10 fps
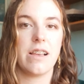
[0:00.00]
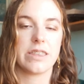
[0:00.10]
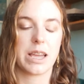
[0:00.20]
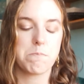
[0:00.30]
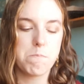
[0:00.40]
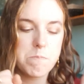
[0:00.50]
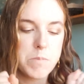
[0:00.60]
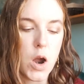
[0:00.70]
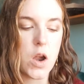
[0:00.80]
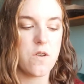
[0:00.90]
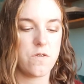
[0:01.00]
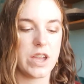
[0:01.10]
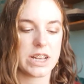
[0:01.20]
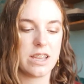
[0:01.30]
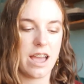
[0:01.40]
I was like,
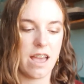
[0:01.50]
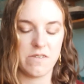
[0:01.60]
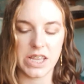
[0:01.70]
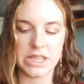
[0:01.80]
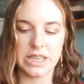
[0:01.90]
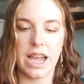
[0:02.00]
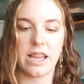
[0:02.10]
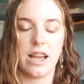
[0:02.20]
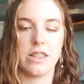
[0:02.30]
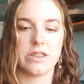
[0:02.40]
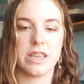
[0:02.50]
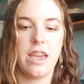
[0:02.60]
perfect. I have the exact colors.